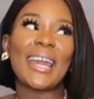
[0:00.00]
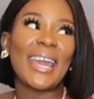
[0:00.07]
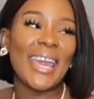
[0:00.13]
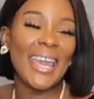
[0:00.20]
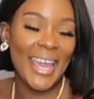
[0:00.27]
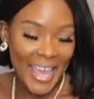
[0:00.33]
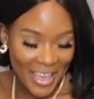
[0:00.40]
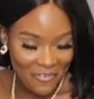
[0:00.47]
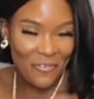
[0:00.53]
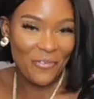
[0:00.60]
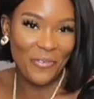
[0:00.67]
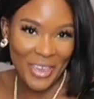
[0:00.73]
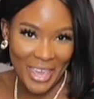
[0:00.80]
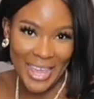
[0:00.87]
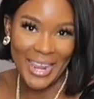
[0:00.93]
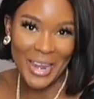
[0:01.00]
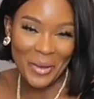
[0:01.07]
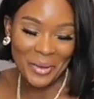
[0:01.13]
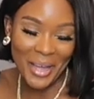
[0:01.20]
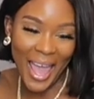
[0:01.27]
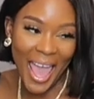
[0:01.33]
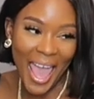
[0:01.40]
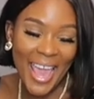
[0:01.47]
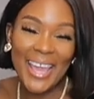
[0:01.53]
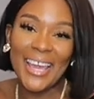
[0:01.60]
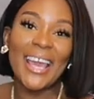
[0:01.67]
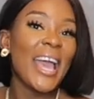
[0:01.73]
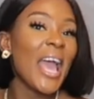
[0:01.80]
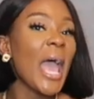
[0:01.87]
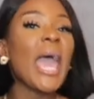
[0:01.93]
given, okay?
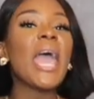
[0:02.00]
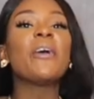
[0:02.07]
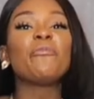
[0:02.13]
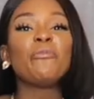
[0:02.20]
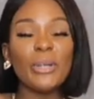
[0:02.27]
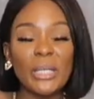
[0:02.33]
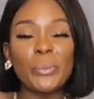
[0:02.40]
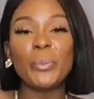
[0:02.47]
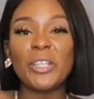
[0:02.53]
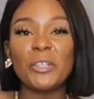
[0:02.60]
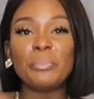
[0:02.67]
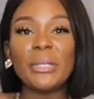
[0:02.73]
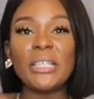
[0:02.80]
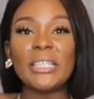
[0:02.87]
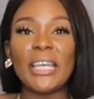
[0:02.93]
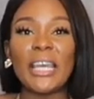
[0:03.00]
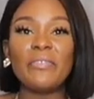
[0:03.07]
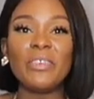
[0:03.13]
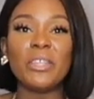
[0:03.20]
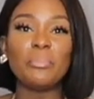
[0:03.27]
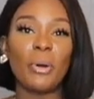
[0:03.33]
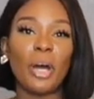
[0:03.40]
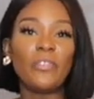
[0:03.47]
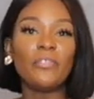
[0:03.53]
It really would have been given, but